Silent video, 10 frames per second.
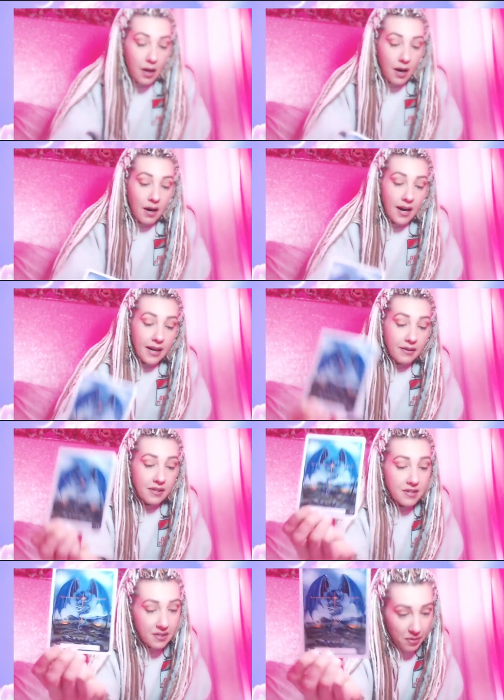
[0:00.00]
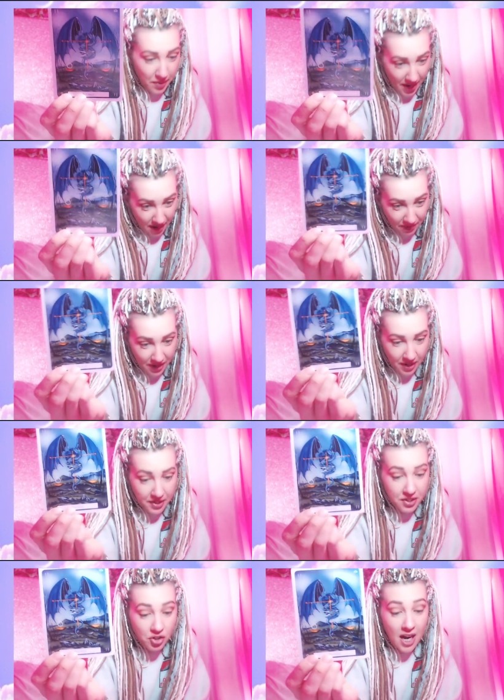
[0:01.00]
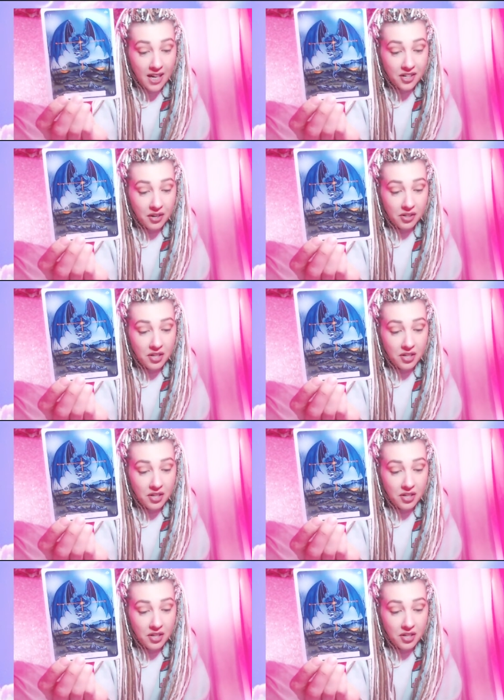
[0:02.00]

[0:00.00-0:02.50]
All right. Let's see what we have here. This, drag-